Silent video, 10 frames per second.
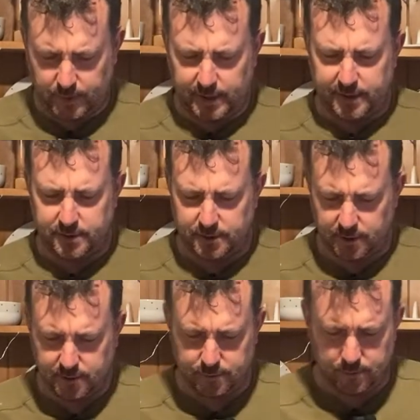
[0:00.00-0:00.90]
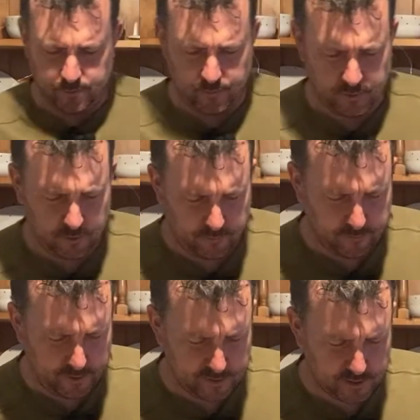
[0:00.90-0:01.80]
tends to go
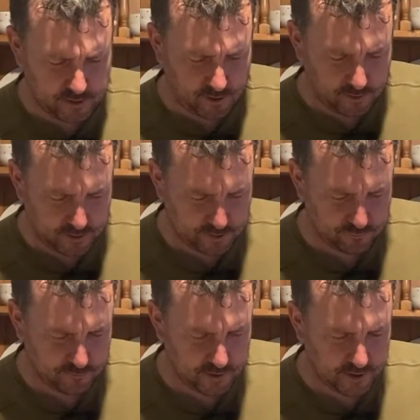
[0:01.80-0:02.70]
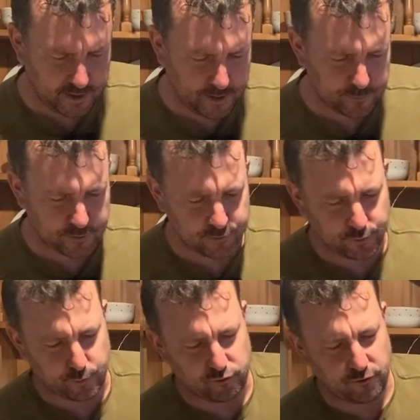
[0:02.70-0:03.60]
very dark. That's really kept a sort
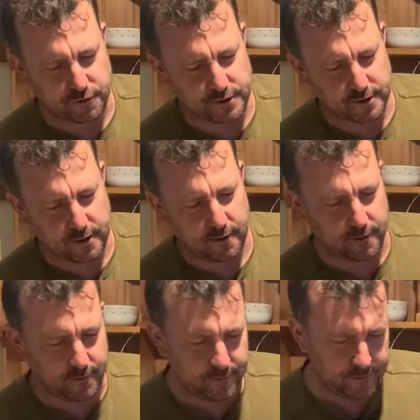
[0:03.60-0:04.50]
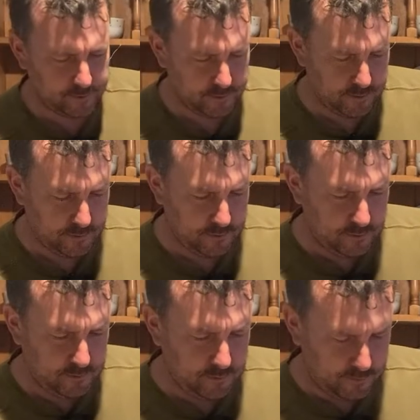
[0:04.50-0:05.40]
of brighter colour.
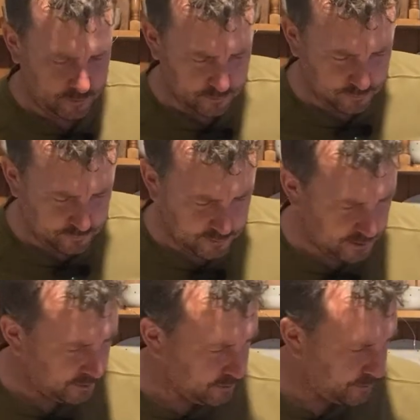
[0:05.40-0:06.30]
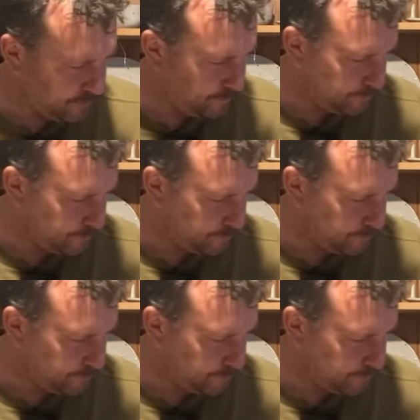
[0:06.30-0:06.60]
Looks really good.